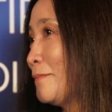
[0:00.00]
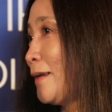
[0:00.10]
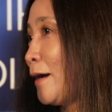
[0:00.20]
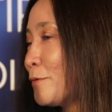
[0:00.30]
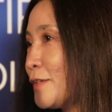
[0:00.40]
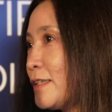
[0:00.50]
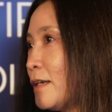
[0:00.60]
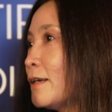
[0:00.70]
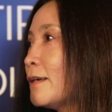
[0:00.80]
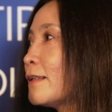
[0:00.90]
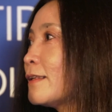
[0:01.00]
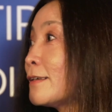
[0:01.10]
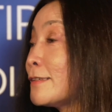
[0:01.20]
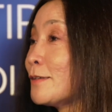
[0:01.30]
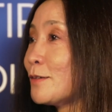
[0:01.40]
I would say
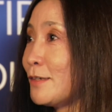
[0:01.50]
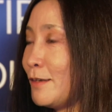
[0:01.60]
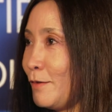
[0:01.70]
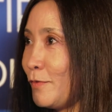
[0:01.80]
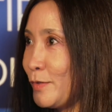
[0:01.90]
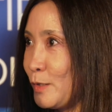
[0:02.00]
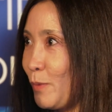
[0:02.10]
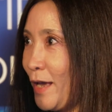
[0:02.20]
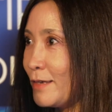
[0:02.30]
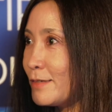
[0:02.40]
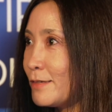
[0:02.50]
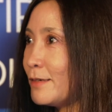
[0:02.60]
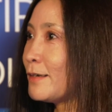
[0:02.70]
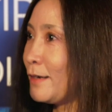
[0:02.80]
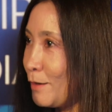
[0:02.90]
there is not enough space
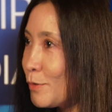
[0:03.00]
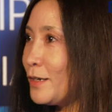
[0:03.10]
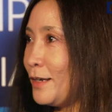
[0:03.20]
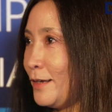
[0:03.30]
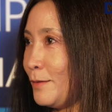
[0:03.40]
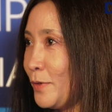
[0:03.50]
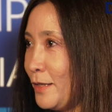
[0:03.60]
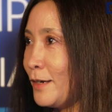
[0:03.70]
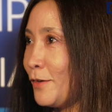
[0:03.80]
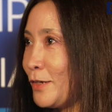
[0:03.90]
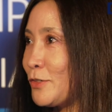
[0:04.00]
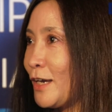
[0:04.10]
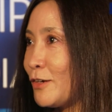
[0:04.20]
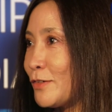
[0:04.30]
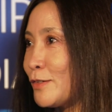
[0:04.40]
currently within our
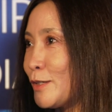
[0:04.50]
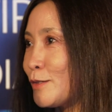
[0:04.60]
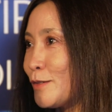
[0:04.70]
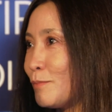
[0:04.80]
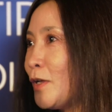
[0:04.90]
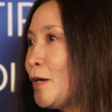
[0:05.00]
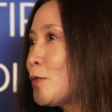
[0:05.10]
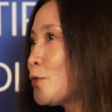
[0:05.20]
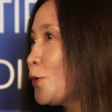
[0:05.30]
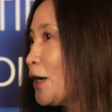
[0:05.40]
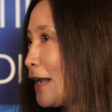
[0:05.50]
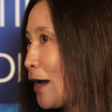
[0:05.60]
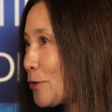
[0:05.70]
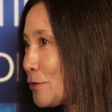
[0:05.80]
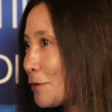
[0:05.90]
education system to
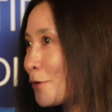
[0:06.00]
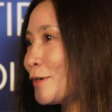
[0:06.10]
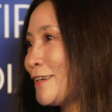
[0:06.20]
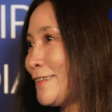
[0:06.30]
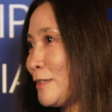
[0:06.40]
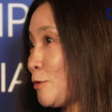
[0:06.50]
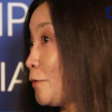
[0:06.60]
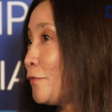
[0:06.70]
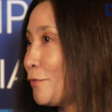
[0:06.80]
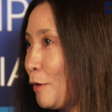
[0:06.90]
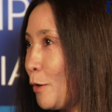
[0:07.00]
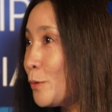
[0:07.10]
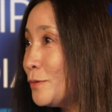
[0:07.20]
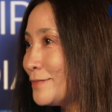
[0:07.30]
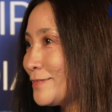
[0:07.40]
allow stories to
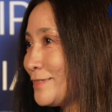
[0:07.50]
flow,